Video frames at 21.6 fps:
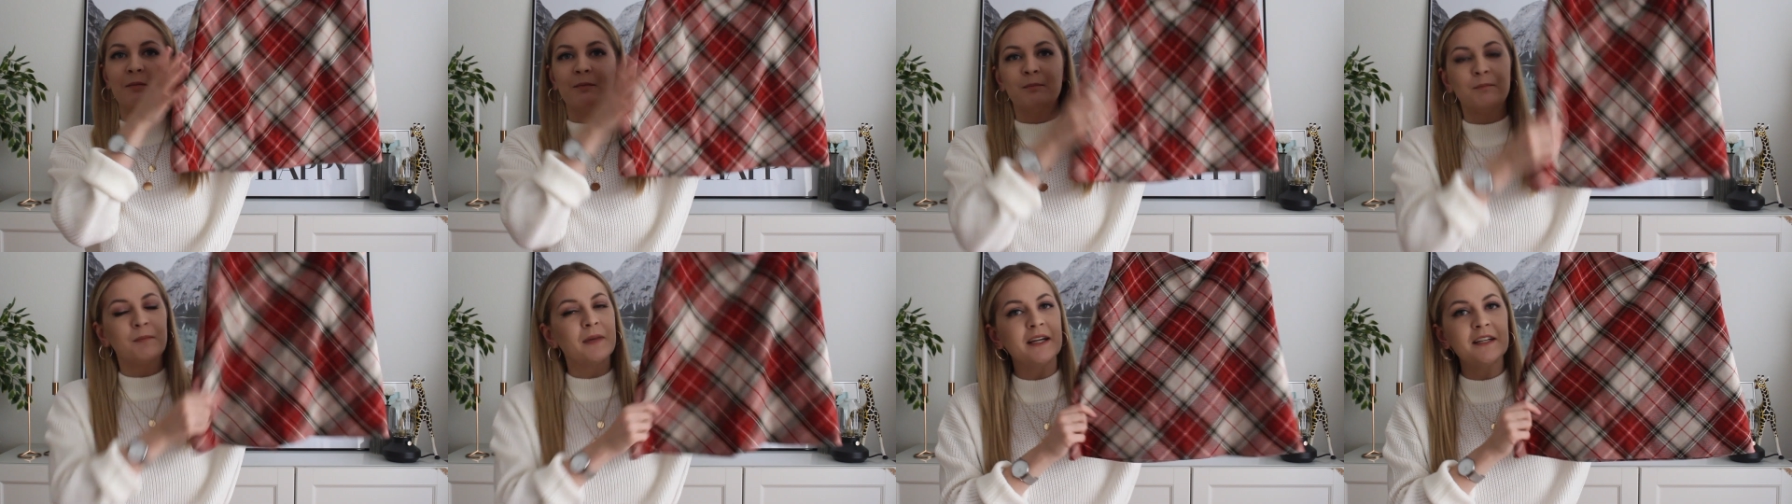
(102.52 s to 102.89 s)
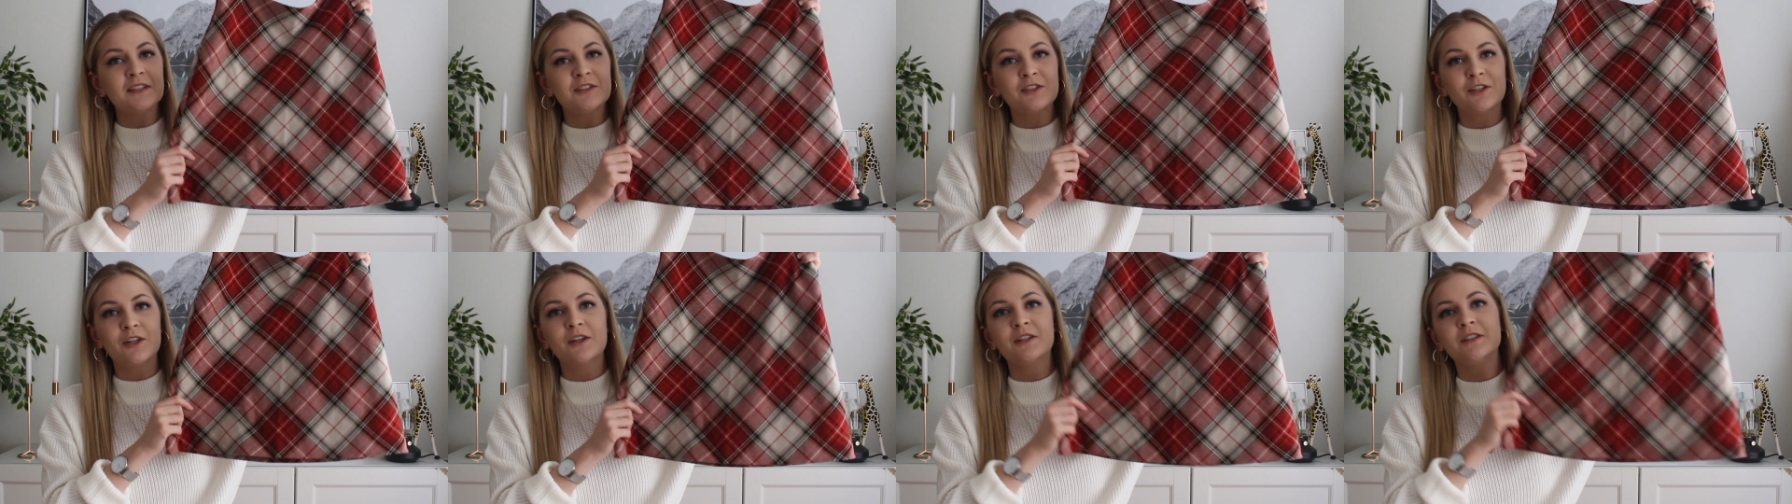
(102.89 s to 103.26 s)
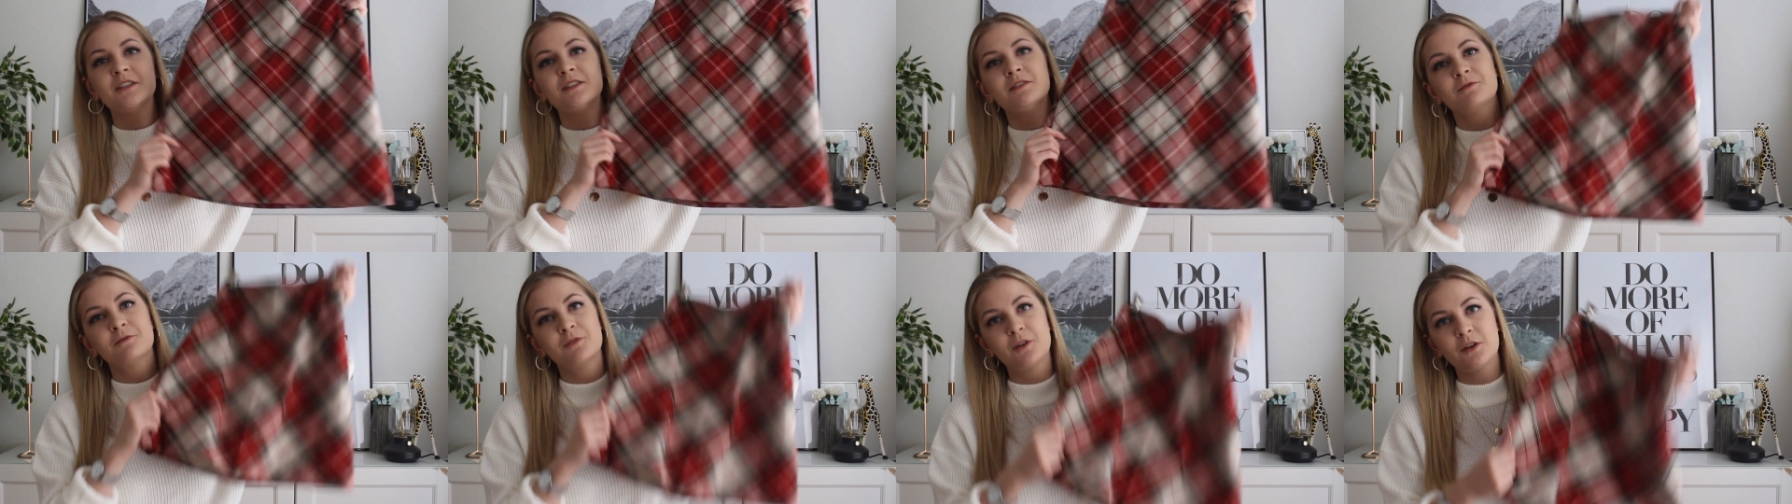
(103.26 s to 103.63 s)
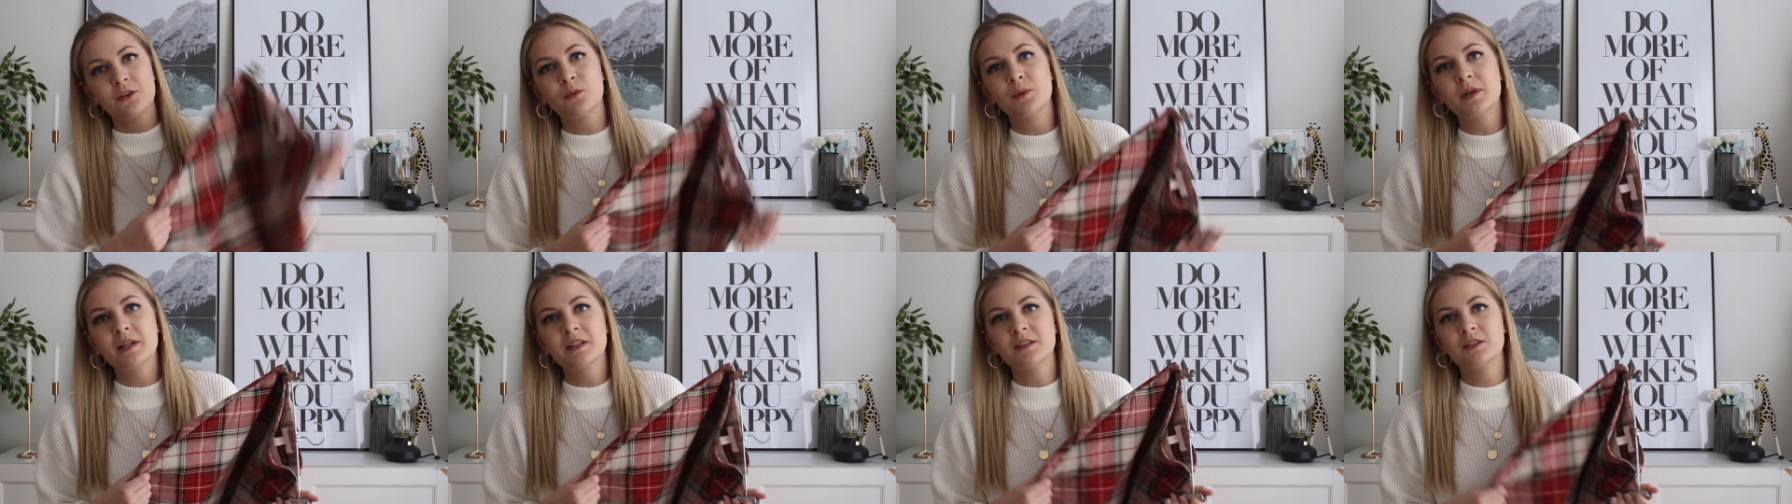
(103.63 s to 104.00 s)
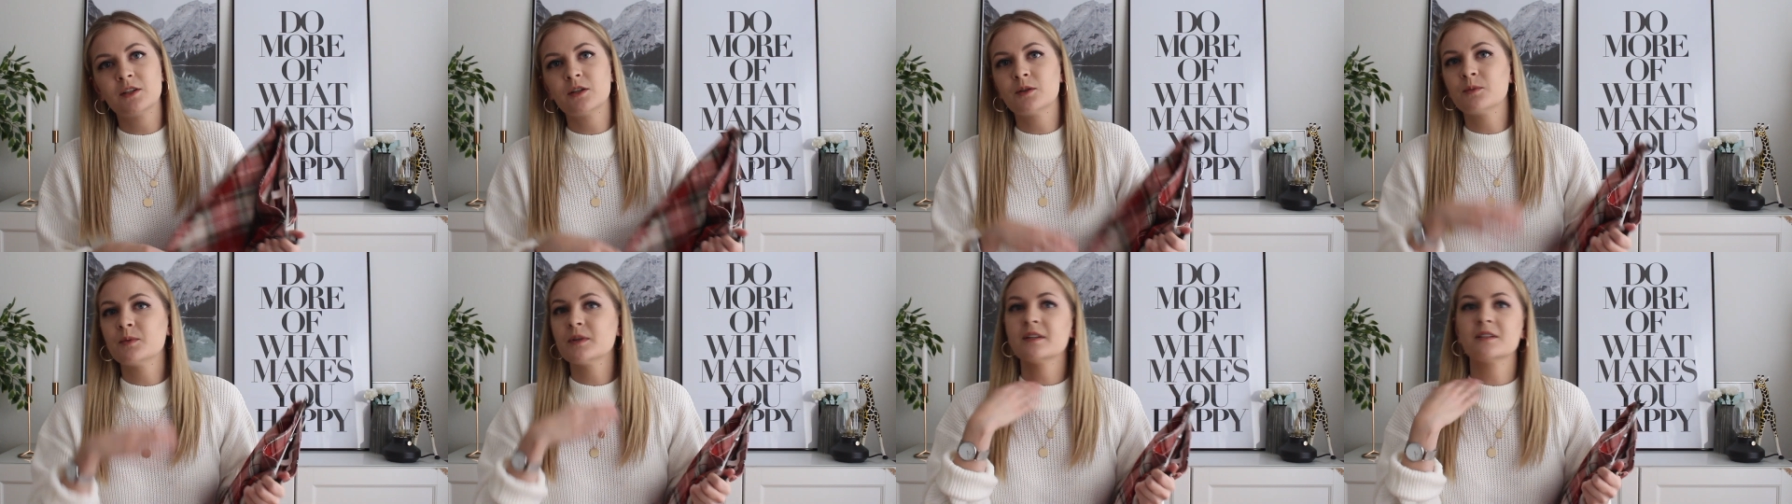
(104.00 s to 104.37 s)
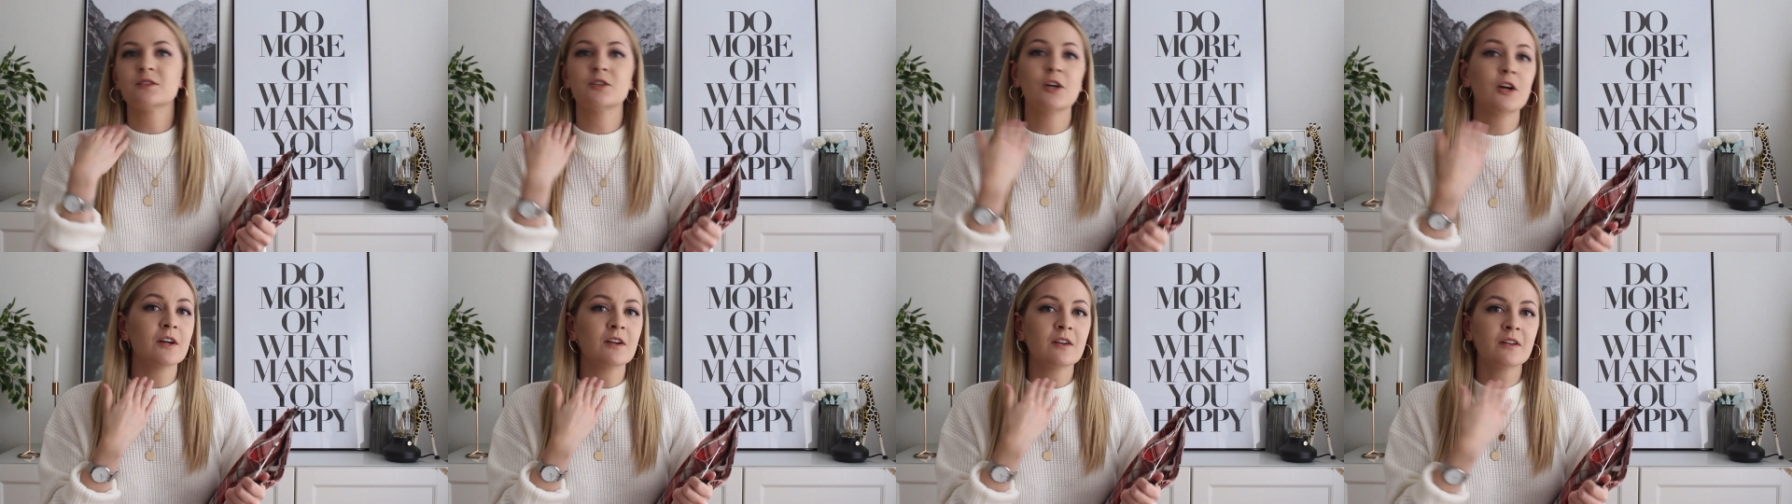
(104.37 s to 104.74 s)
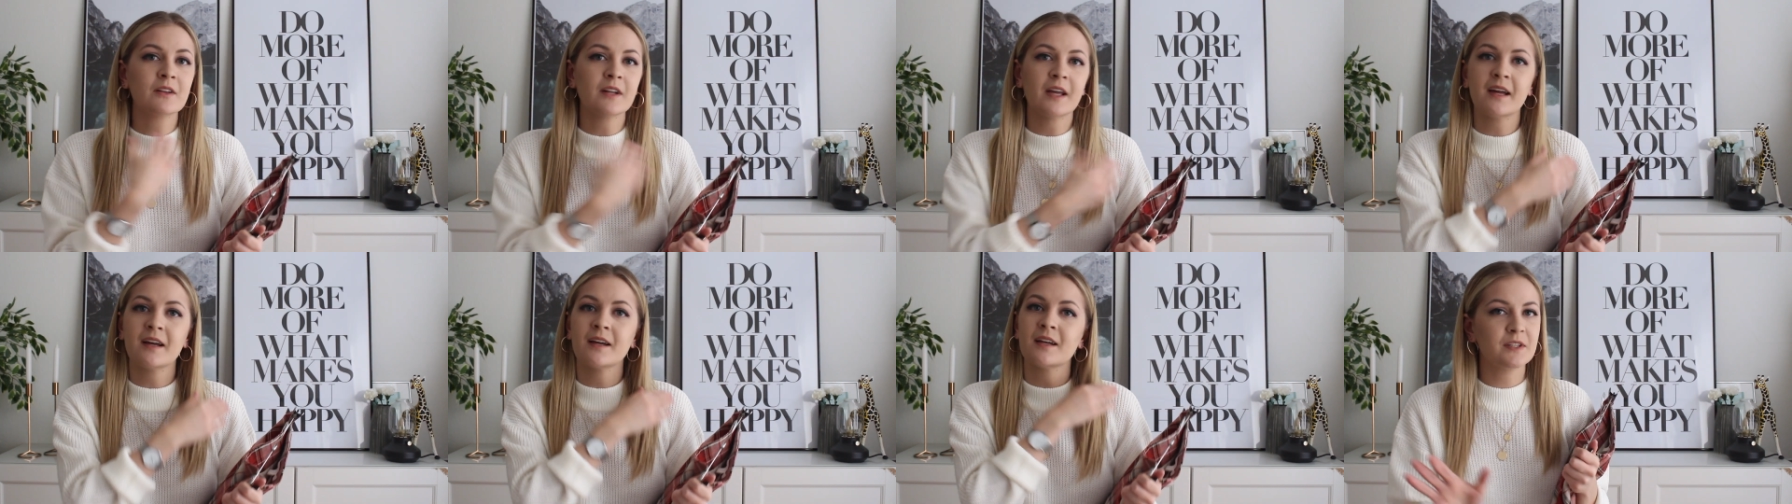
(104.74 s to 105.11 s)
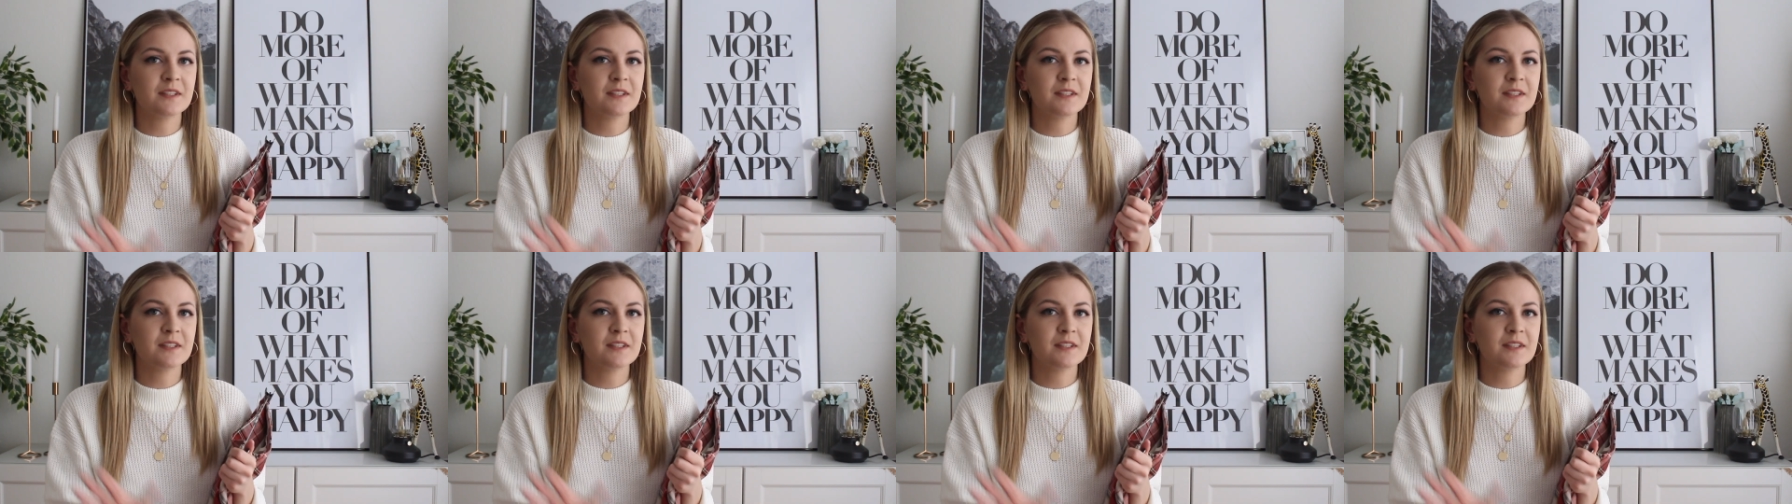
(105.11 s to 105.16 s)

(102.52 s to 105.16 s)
Mini skirts for the winter with a turtleneck,